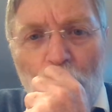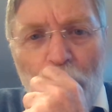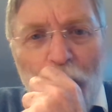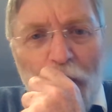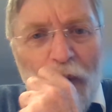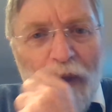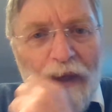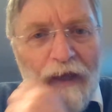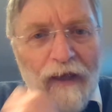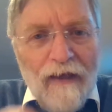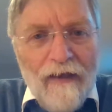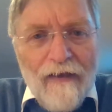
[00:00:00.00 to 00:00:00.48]

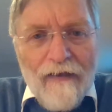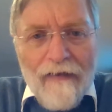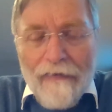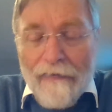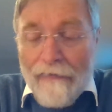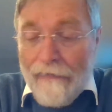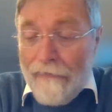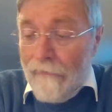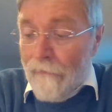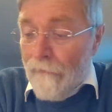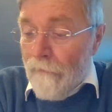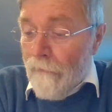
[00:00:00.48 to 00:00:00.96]

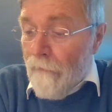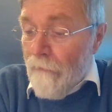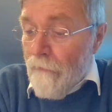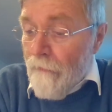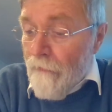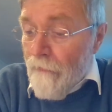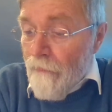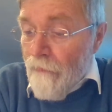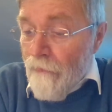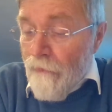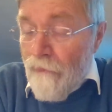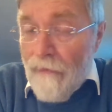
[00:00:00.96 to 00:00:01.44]

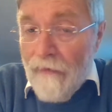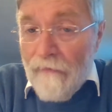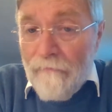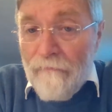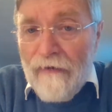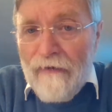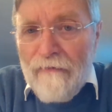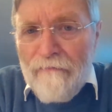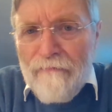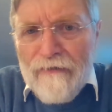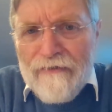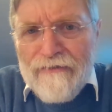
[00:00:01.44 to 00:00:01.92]

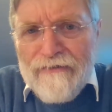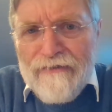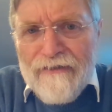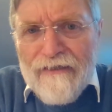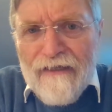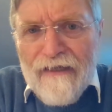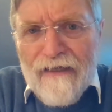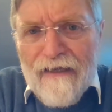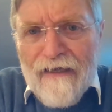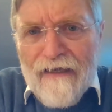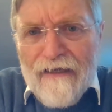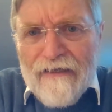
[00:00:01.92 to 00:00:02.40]
Been busy
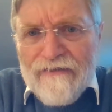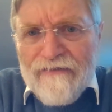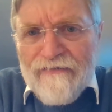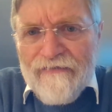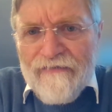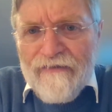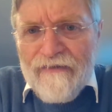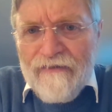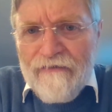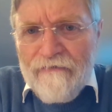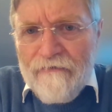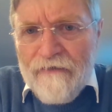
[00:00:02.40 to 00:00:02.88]
the last
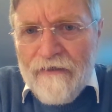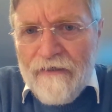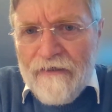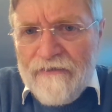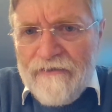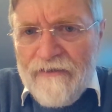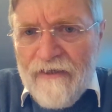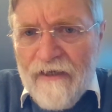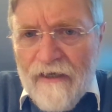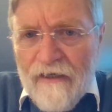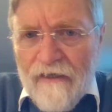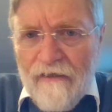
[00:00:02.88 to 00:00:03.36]
few
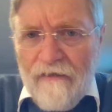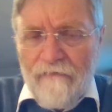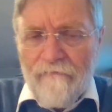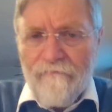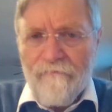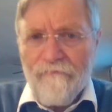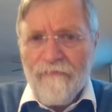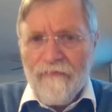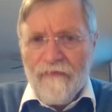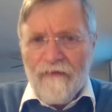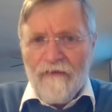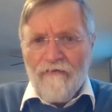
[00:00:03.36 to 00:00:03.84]
weeks. Had a
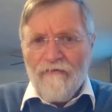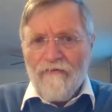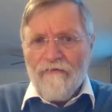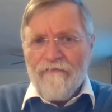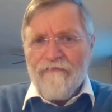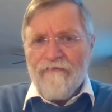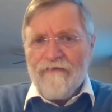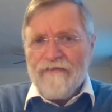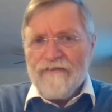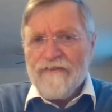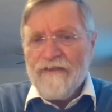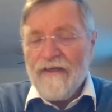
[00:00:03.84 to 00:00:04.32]

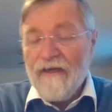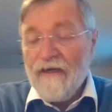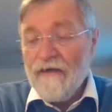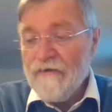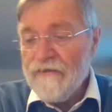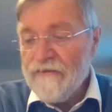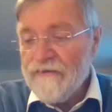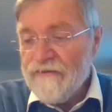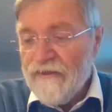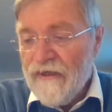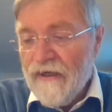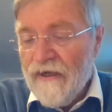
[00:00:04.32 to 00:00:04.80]
conference in
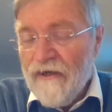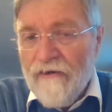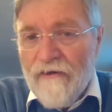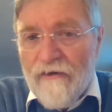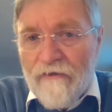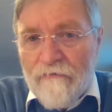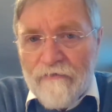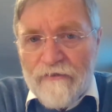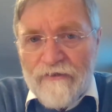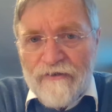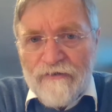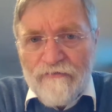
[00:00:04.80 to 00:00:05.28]

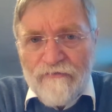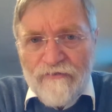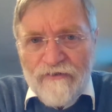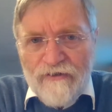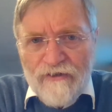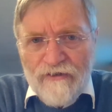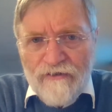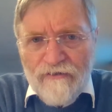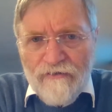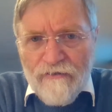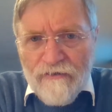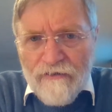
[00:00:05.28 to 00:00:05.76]
Arizona, which was
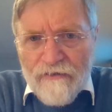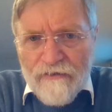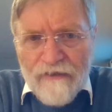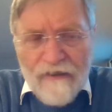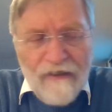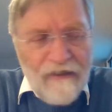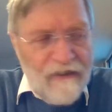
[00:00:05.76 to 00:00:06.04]
good.